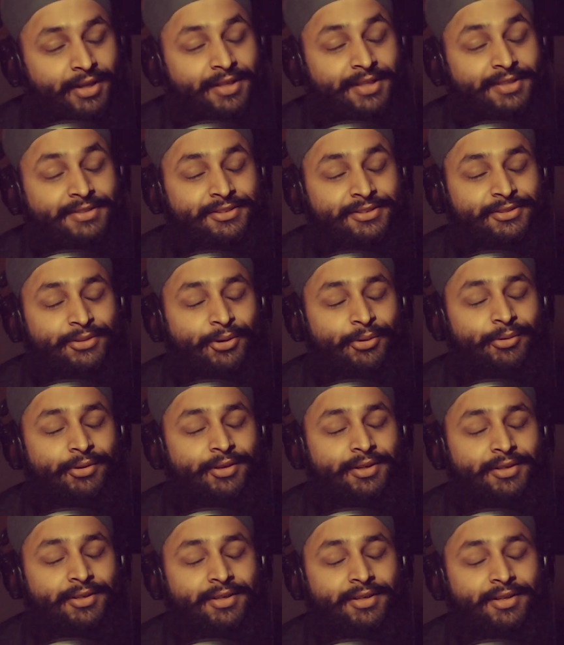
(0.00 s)
it's so
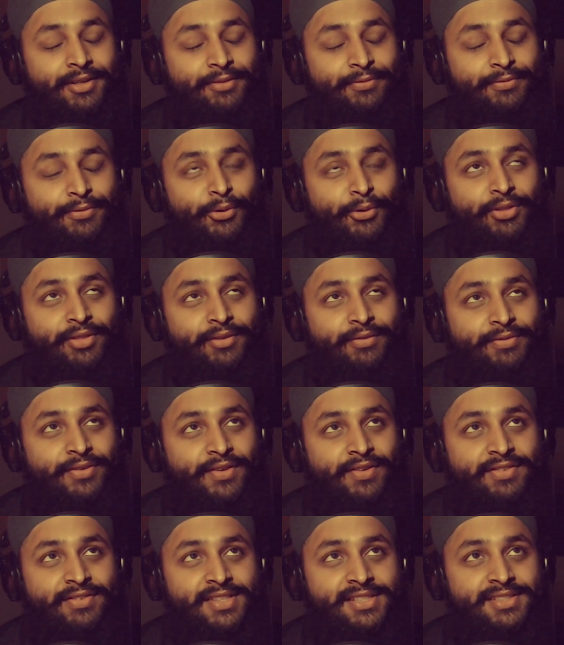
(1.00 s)
good. 4th and
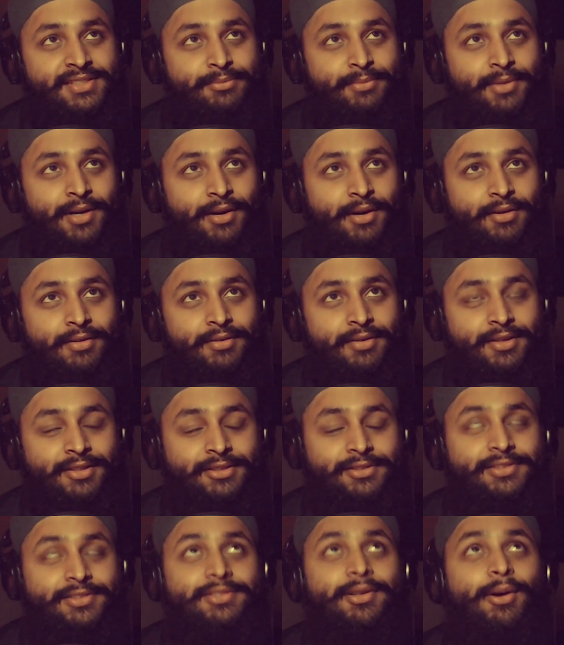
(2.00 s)
5th season, bro,
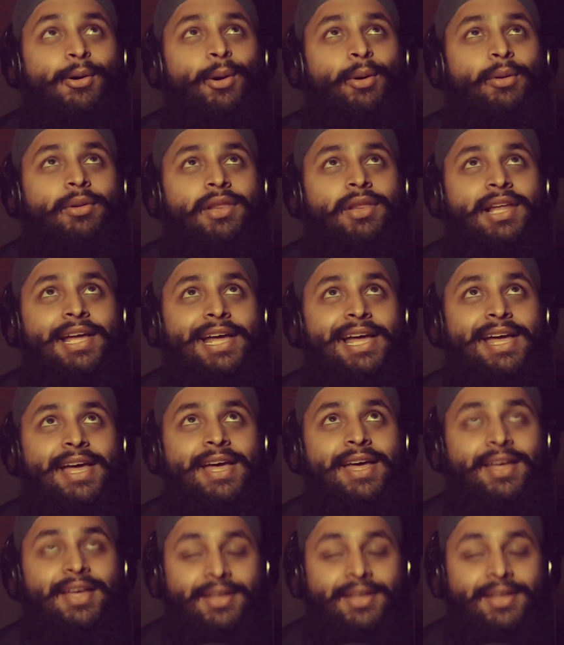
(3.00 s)
are so lit.